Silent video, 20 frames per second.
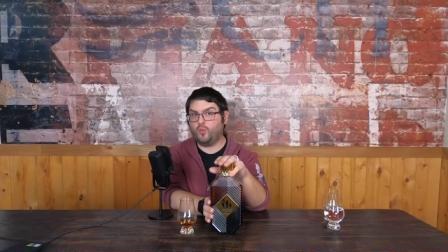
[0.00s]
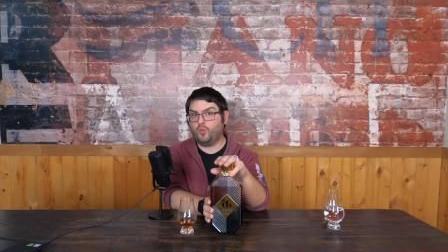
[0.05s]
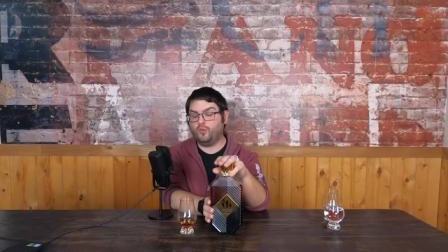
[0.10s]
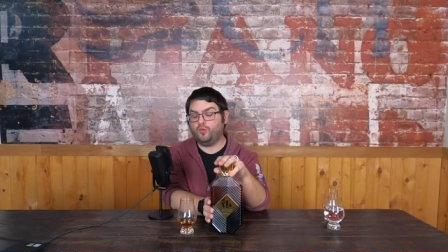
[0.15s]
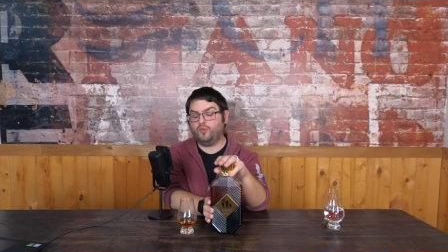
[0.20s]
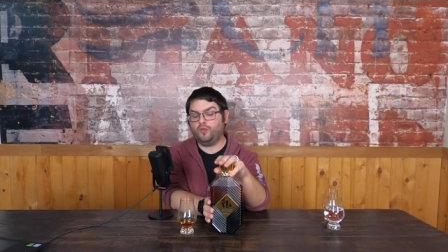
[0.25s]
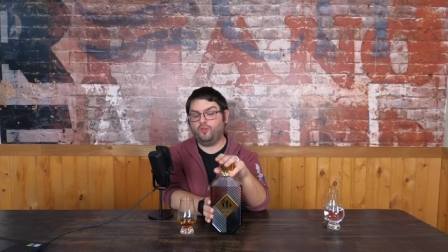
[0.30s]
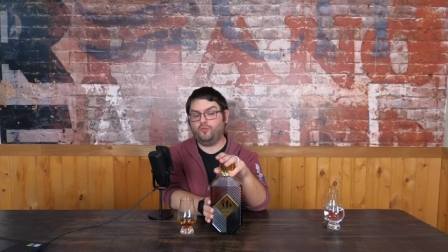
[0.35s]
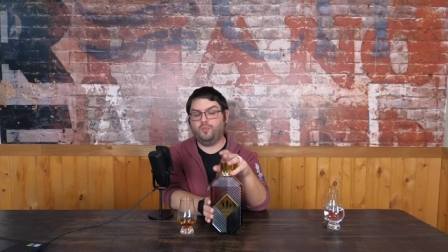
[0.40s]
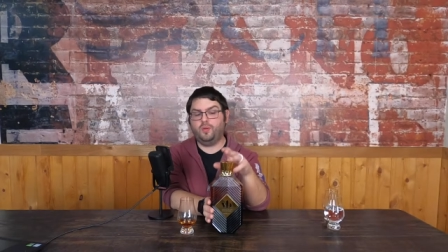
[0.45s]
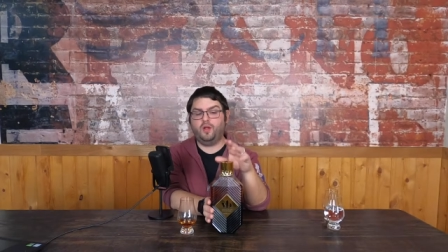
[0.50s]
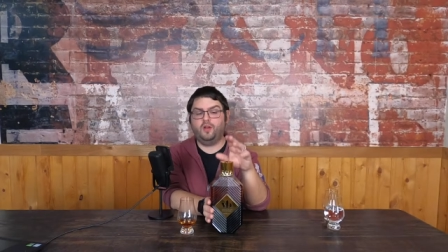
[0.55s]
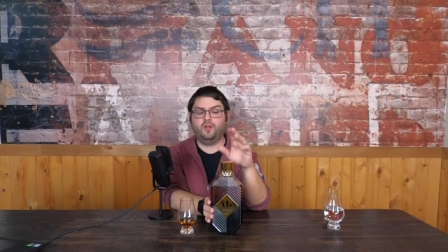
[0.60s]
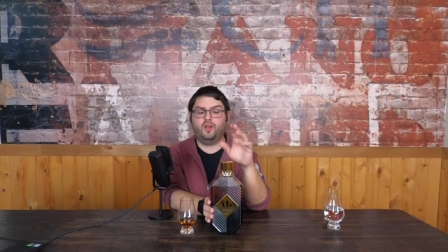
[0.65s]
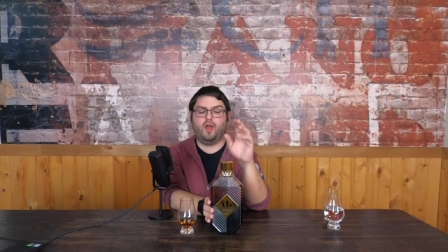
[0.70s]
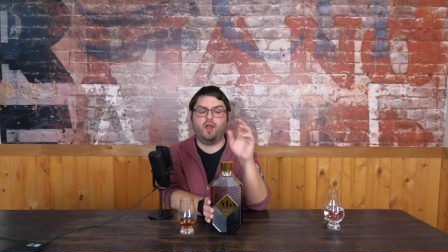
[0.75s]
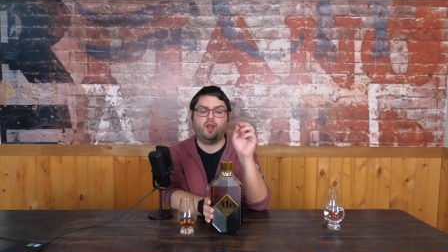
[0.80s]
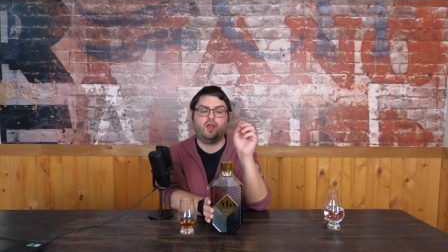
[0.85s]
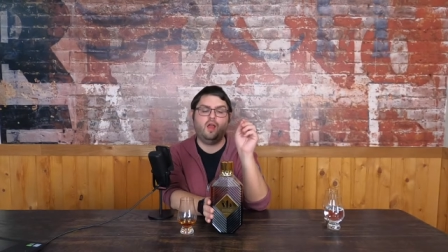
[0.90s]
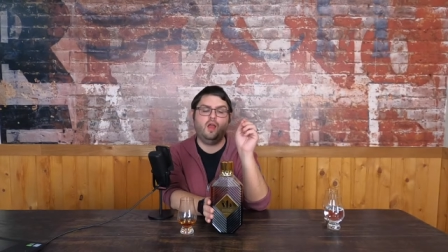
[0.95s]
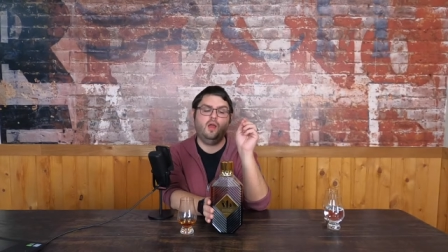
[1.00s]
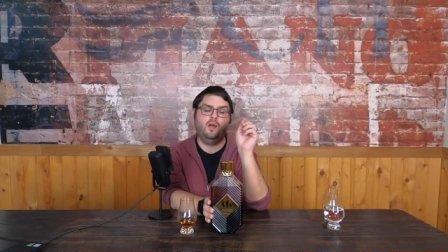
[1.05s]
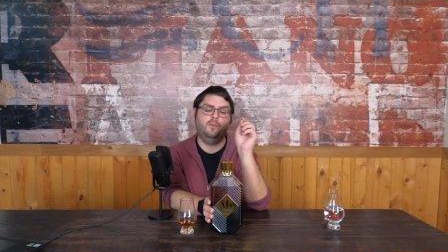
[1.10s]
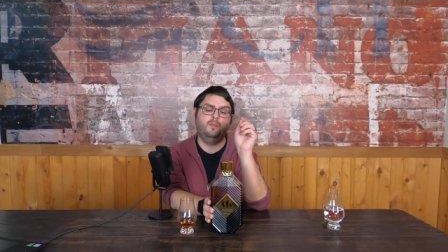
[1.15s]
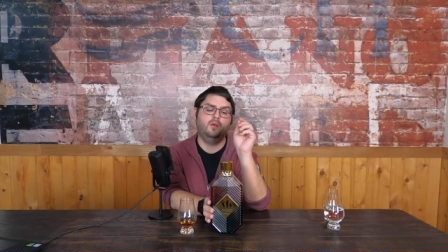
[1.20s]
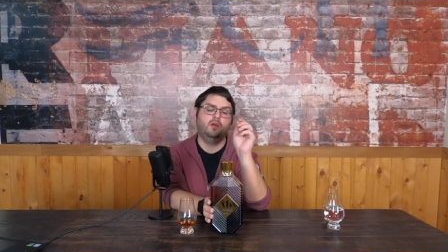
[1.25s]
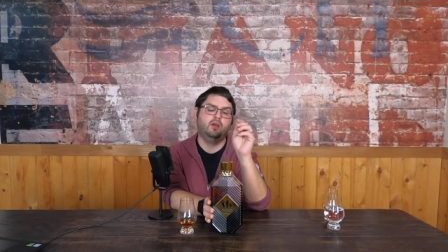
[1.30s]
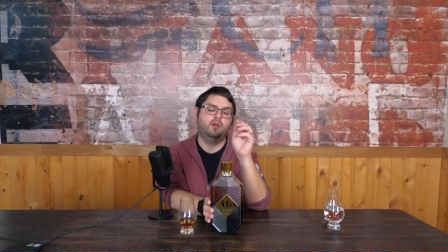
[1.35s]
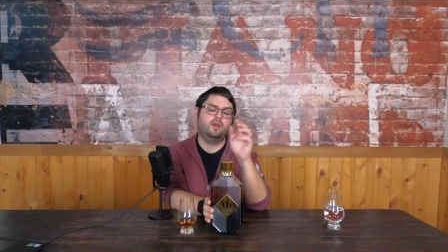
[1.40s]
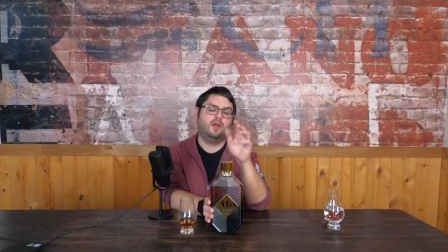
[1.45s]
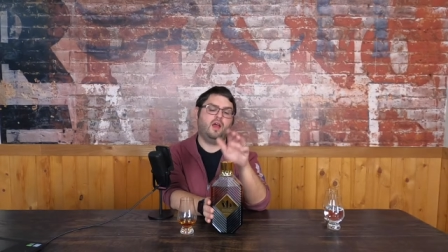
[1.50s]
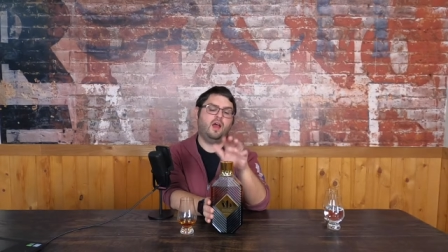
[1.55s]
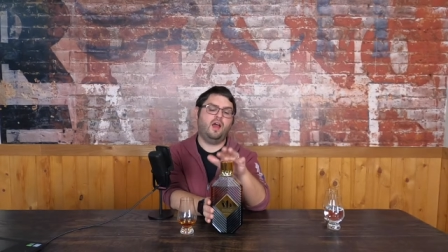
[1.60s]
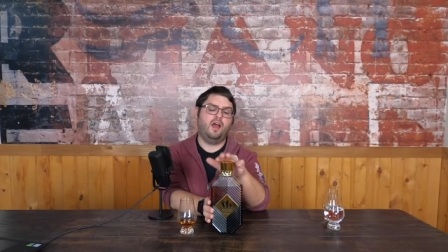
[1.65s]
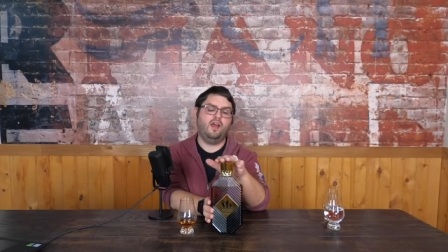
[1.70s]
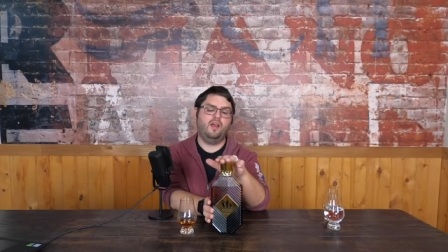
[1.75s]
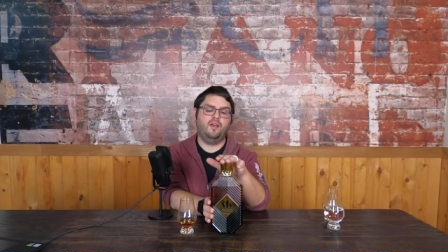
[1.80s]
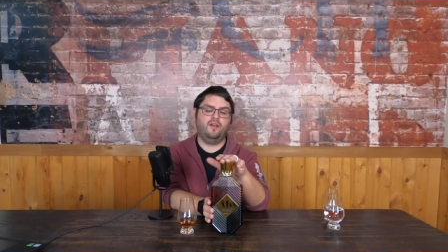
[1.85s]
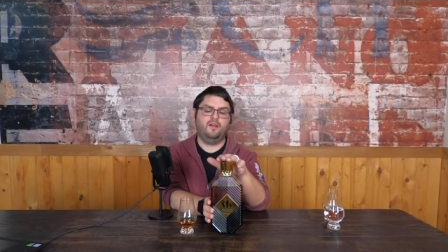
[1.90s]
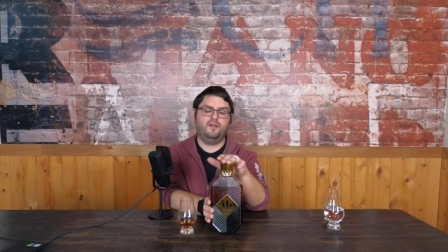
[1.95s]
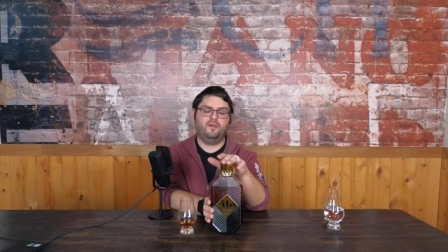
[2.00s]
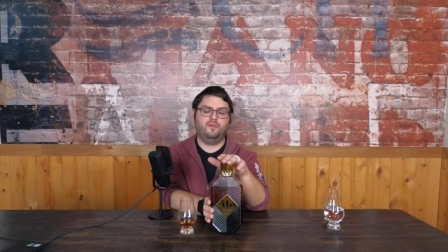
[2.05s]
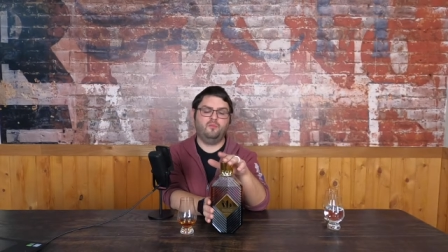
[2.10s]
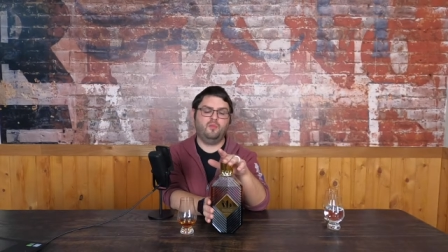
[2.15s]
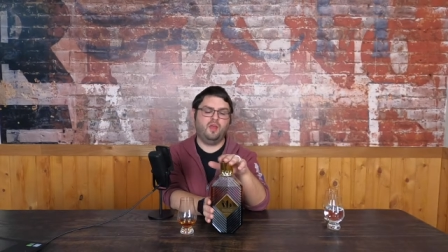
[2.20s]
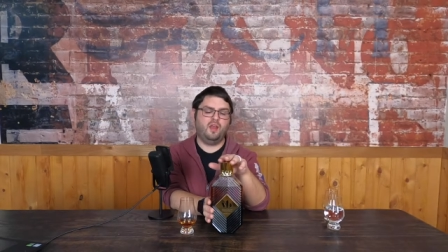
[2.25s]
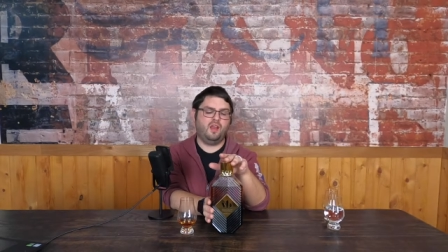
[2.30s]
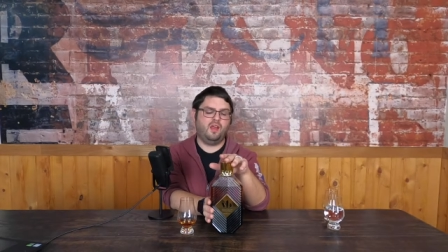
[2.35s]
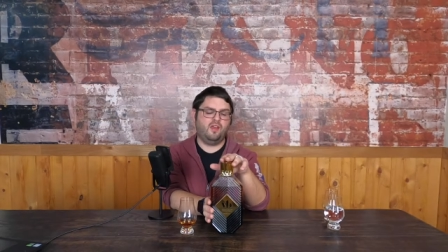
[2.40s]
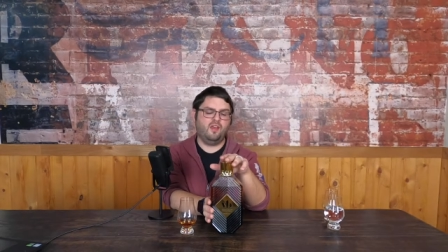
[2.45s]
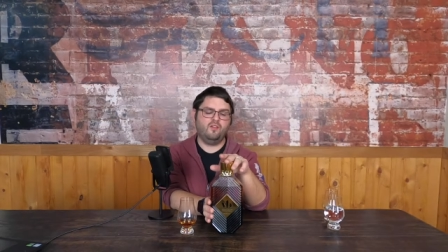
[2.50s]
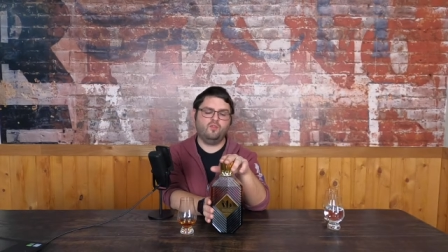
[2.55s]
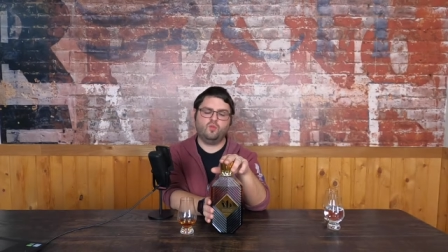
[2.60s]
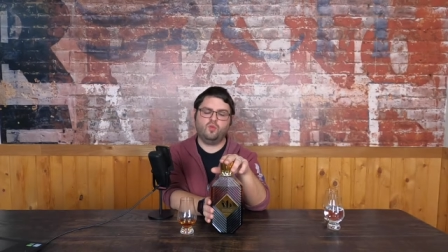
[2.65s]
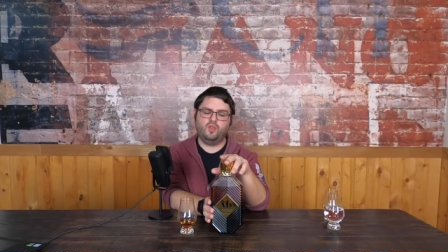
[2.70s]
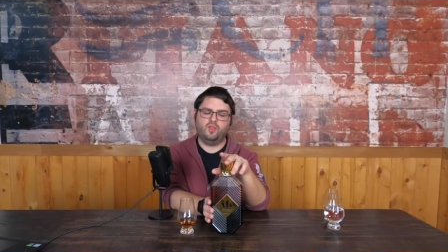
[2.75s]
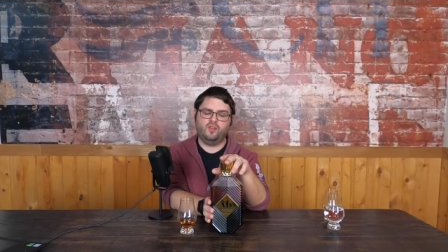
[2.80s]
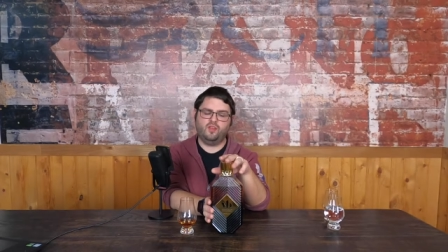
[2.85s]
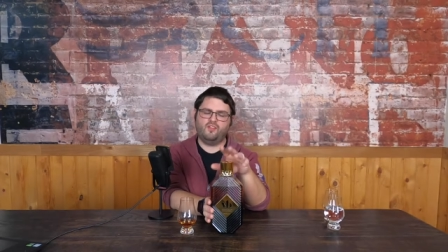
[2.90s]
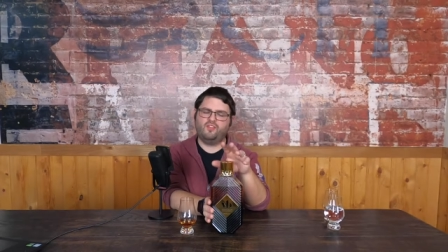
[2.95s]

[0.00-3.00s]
reservebar.com I um, and I haven't really.